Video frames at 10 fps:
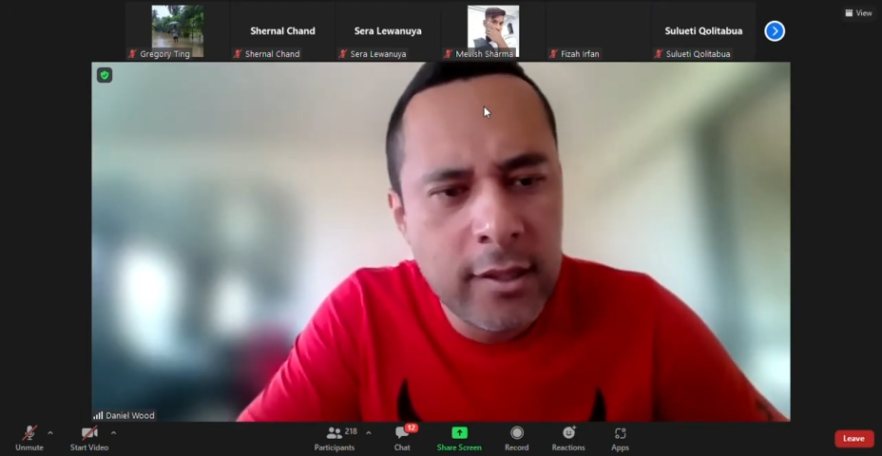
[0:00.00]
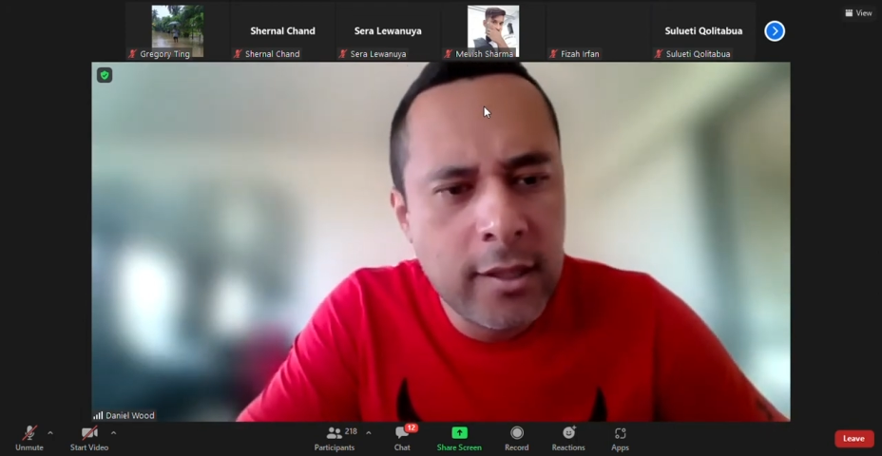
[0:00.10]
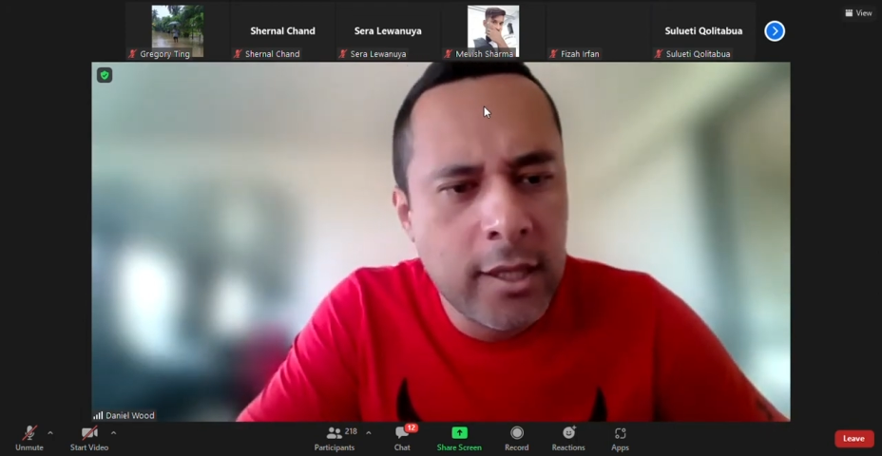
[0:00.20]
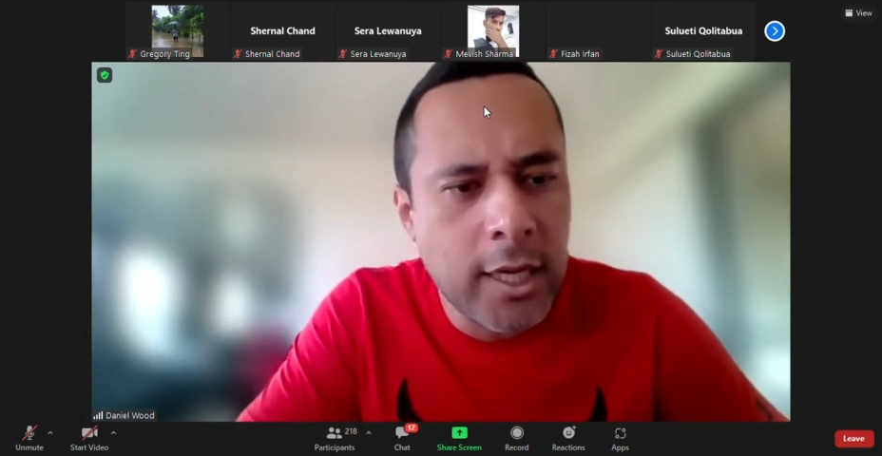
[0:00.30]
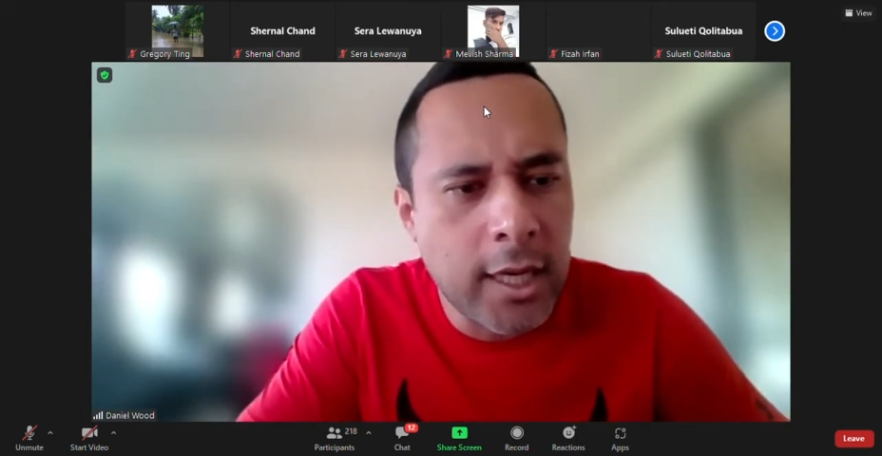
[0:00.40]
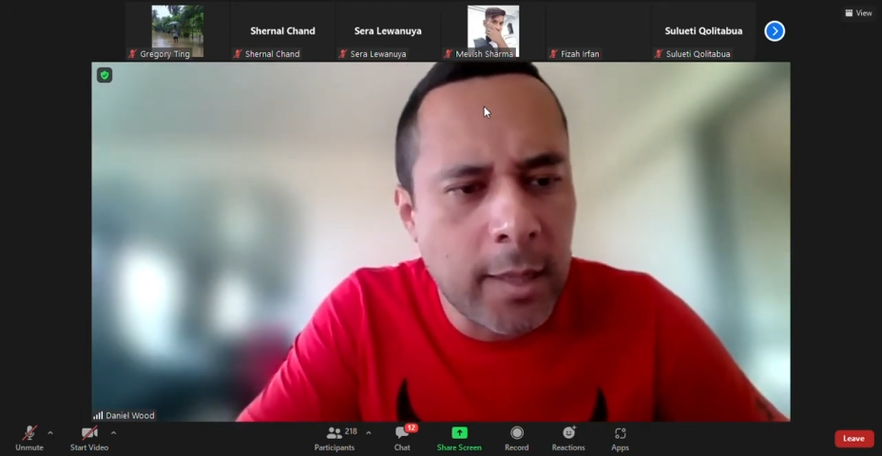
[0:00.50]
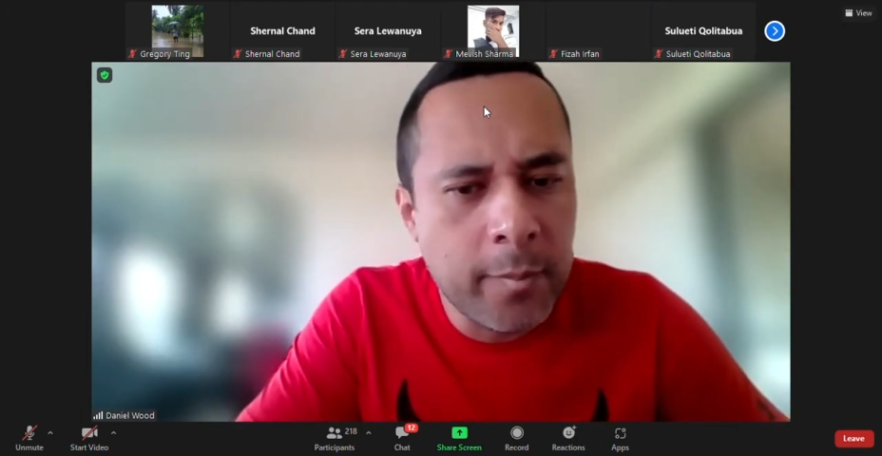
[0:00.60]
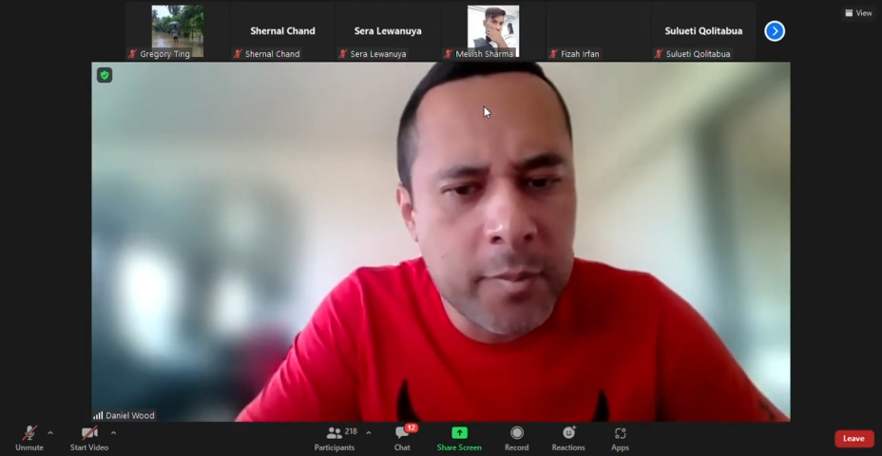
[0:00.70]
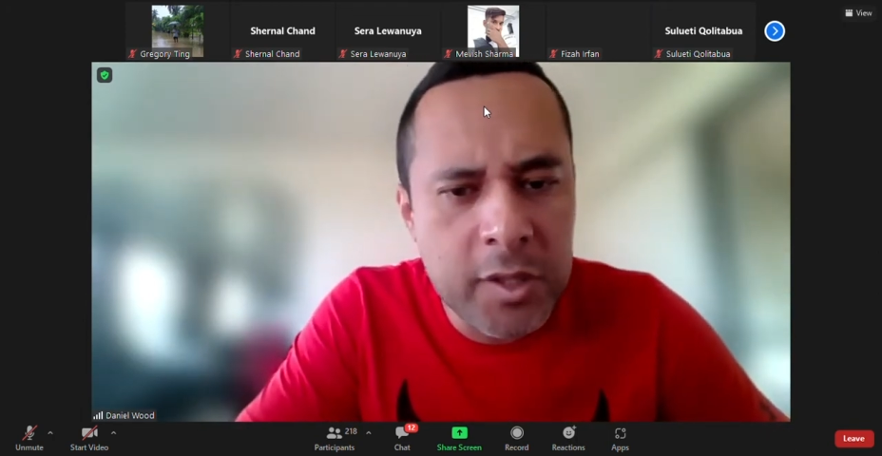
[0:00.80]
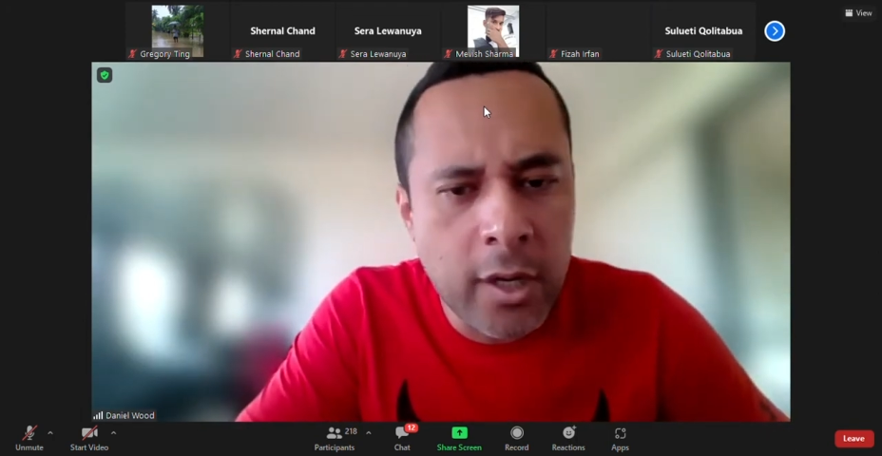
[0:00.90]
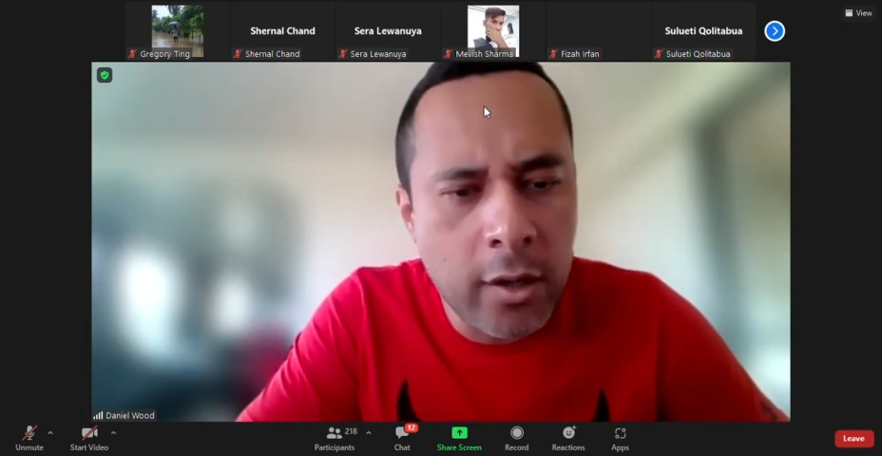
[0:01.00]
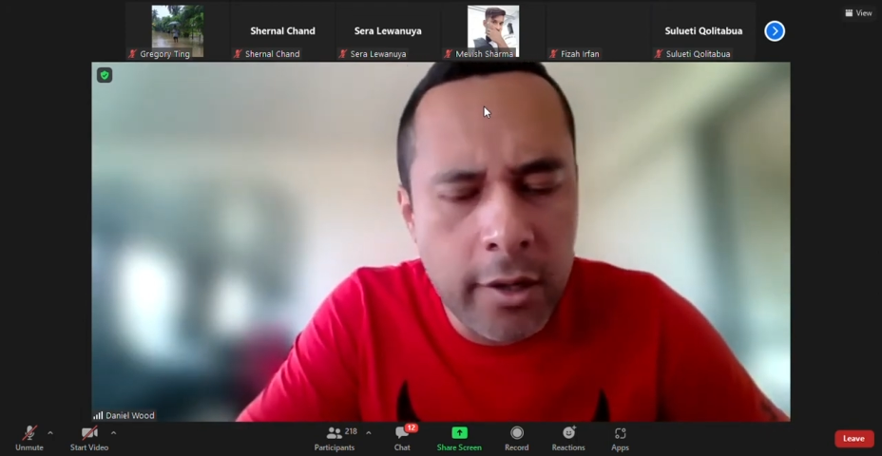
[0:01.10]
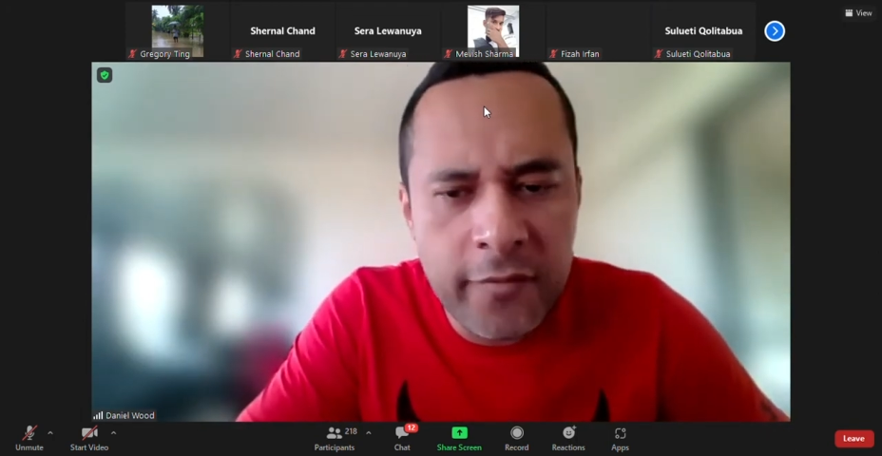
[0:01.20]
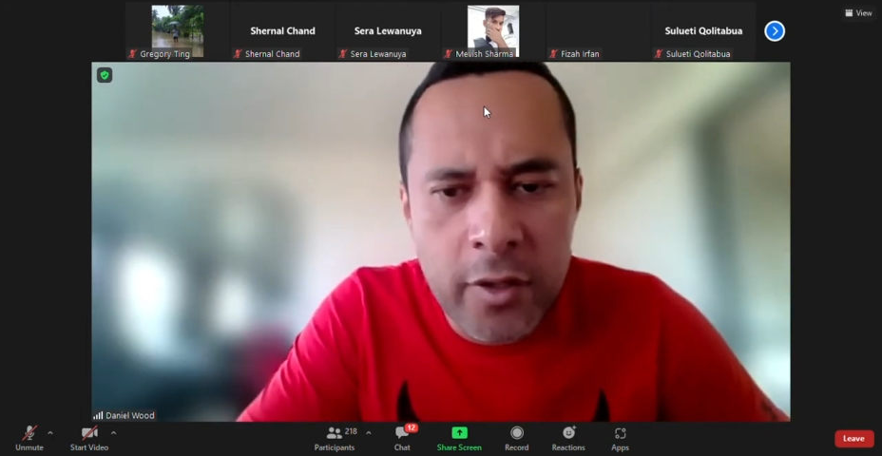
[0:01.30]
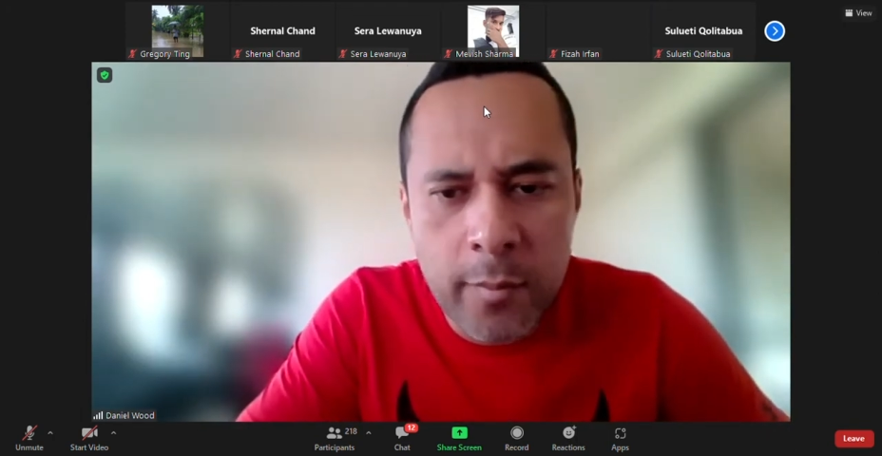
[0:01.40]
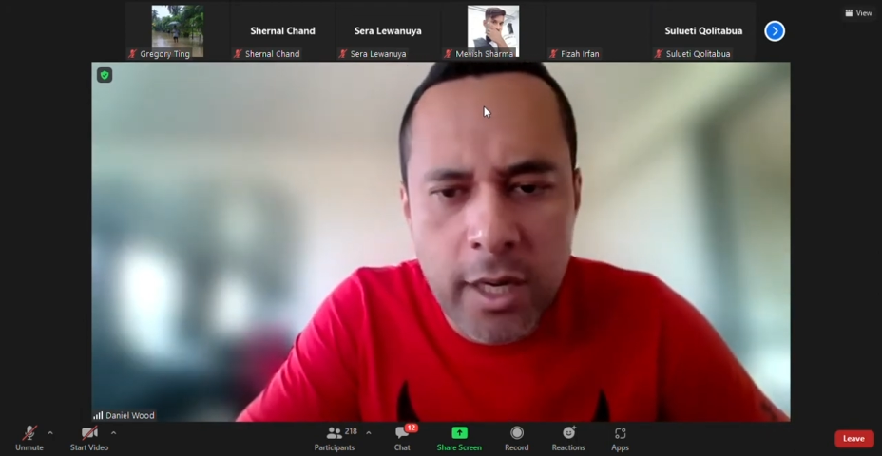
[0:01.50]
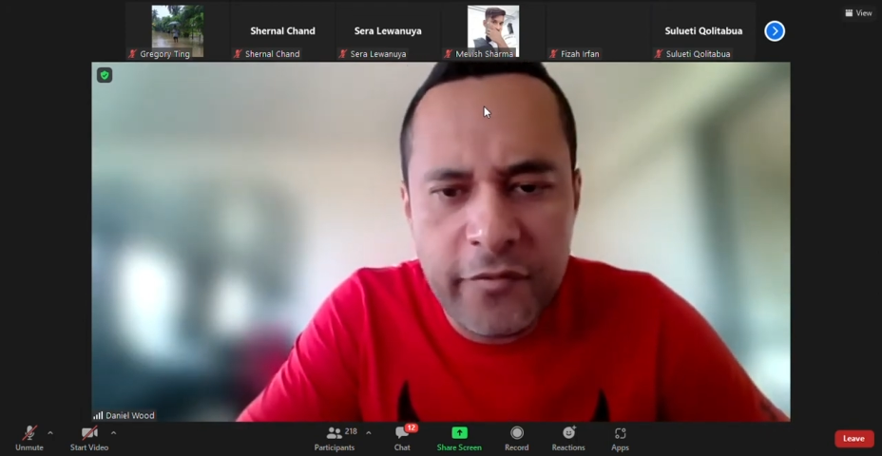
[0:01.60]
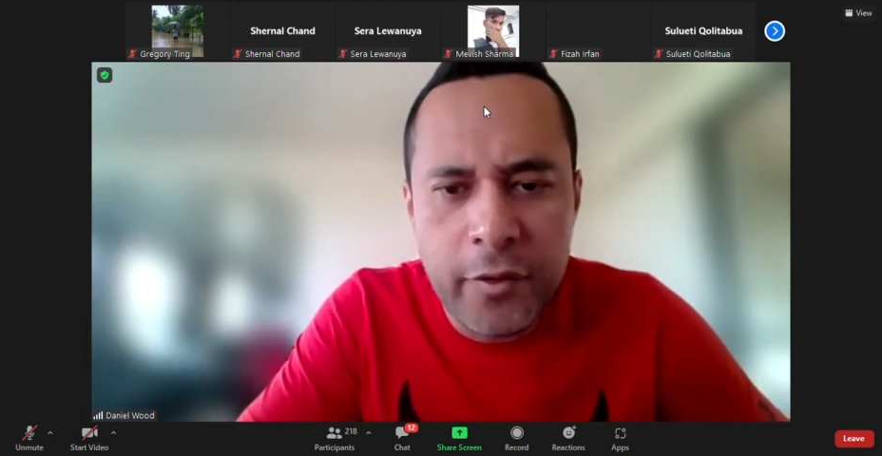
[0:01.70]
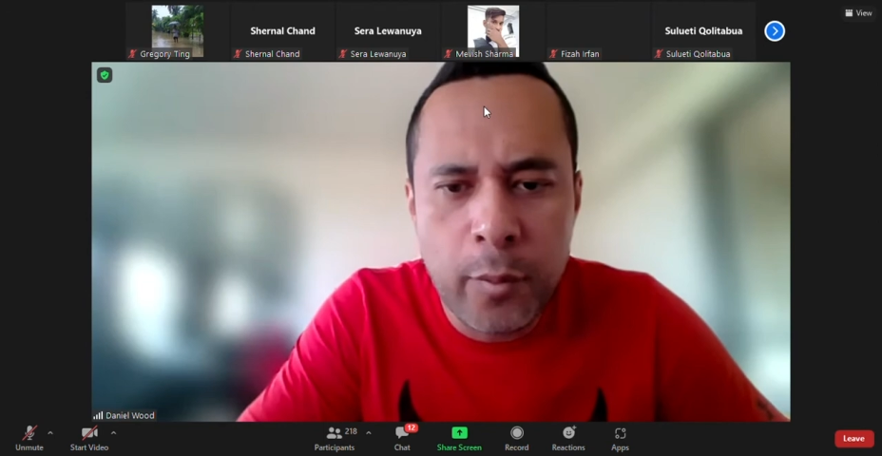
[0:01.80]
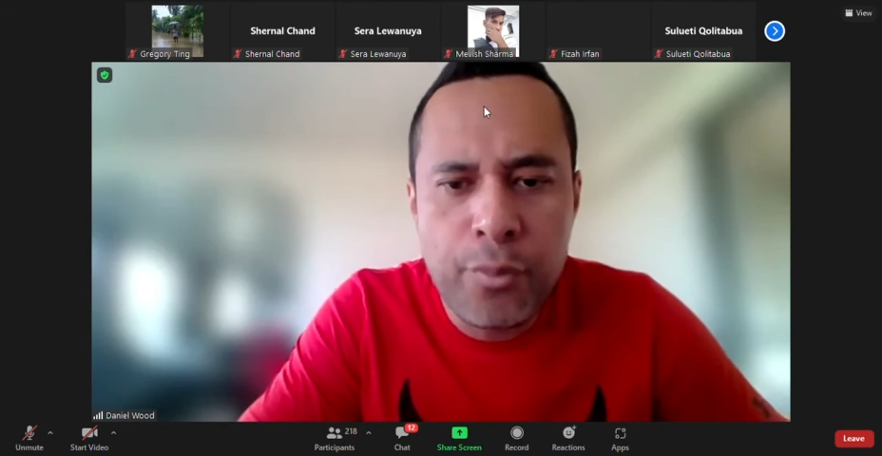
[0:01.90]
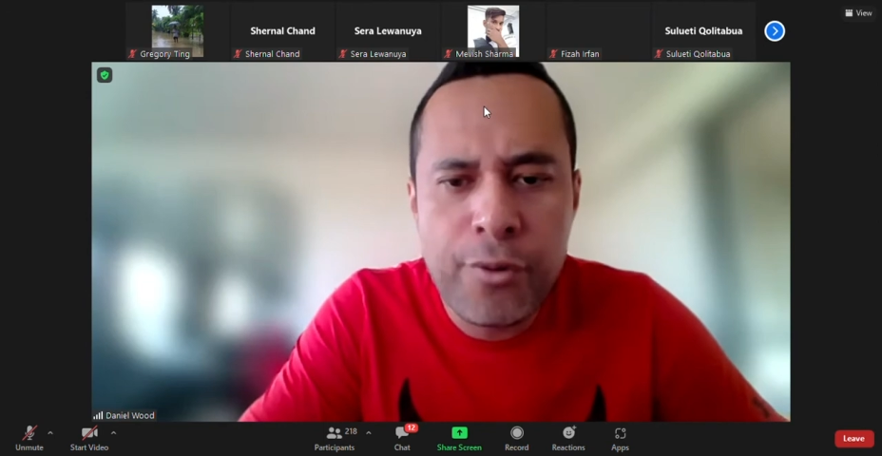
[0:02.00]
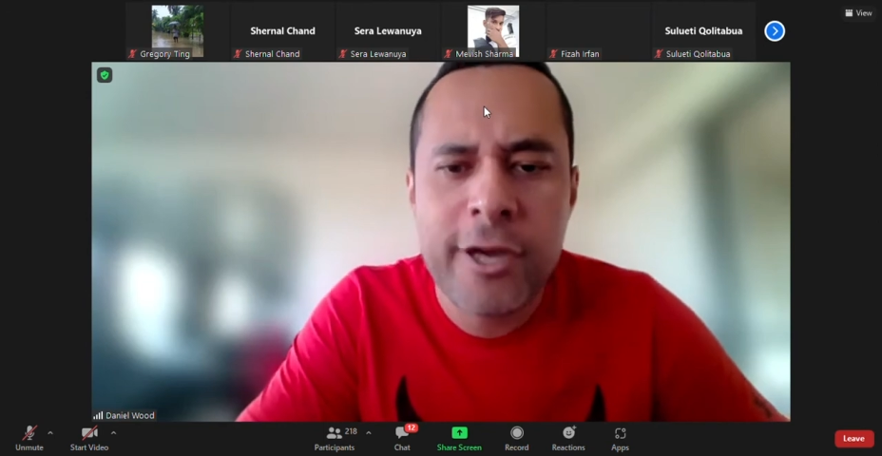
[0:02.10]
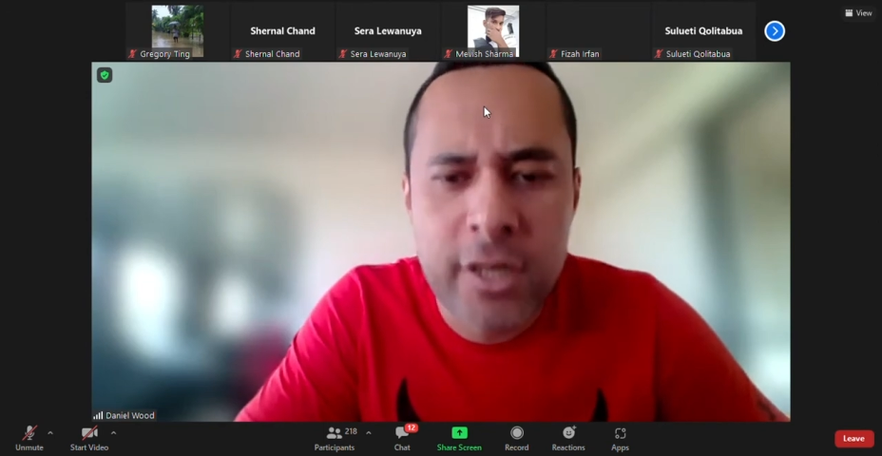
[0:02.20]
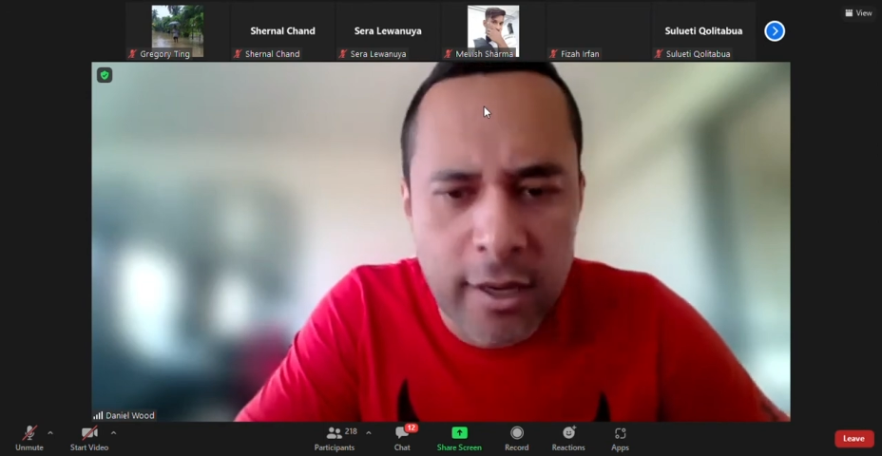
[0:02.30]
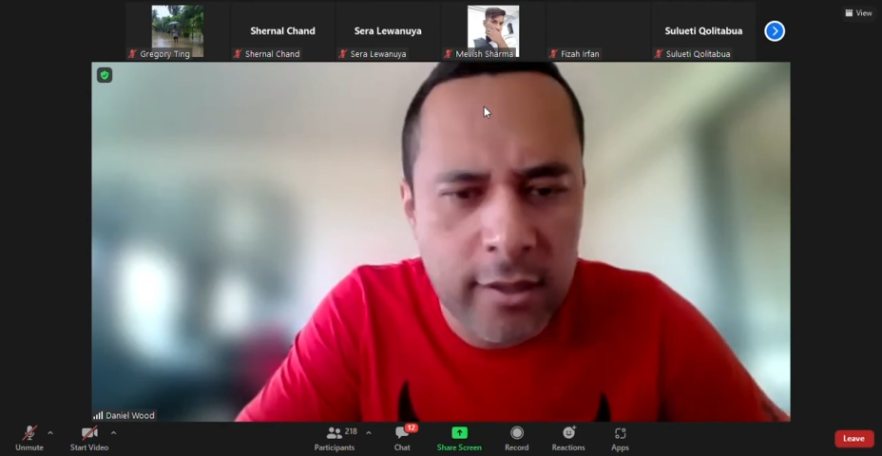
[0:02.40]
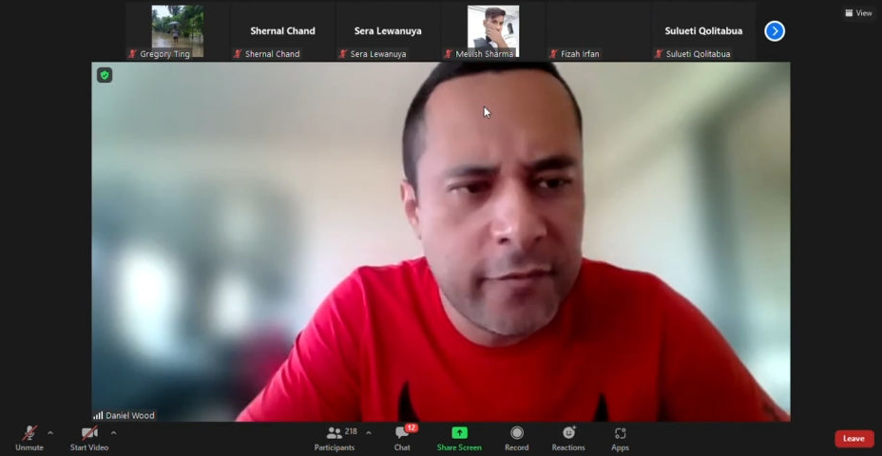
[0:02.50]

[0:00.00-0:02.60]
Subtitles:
So a lot of you might feel pressure